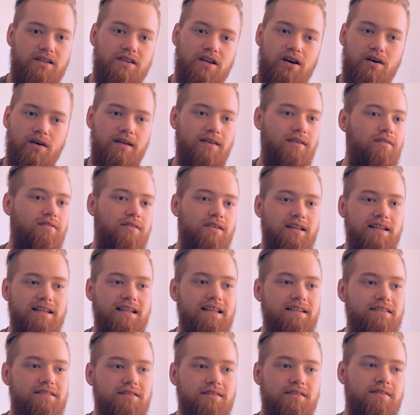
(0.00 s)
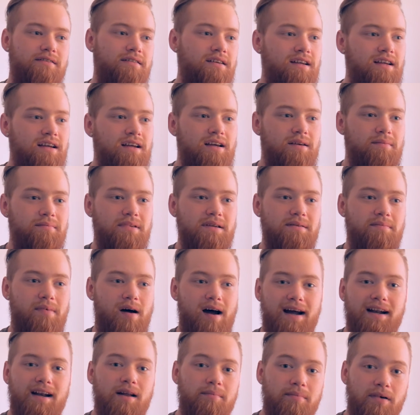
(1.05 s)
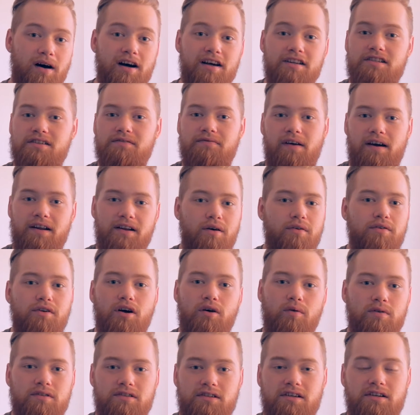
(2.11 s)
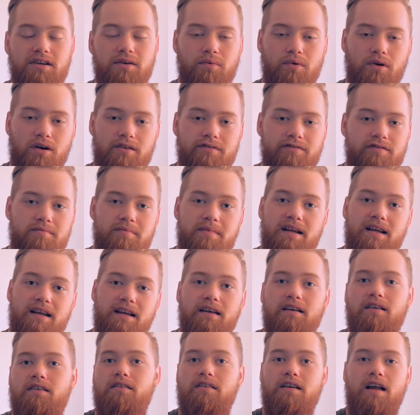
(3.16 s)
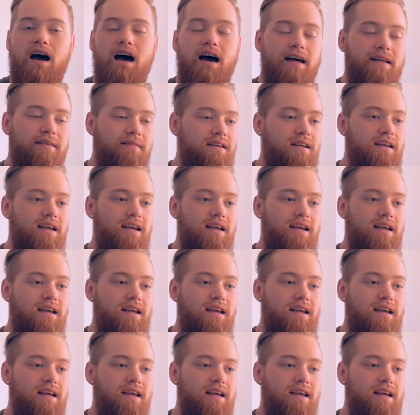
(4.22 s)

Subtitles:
I don't really need to be buying a bunch if I don't know what's going to work for me or not.